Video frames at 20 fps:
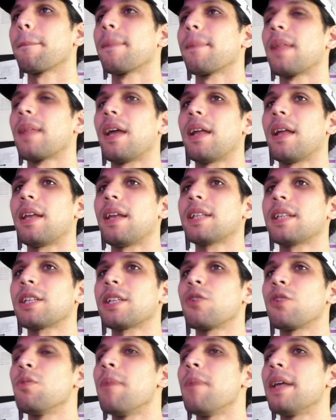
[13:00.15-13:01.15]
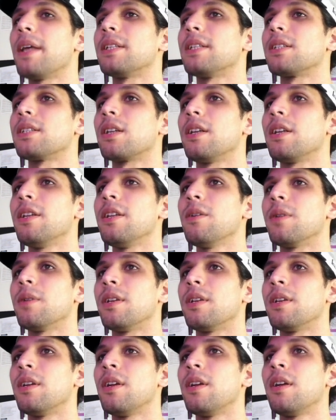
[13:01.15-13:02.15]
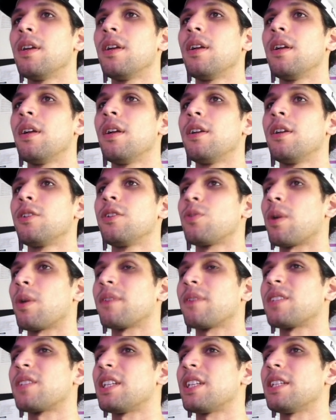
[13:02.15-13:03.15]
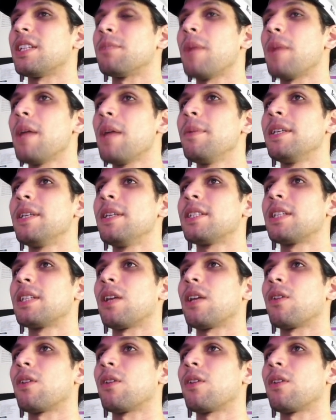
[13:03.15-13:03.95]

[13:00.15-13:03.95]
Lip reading: that's how you basically do it. 12 cents is maybe still on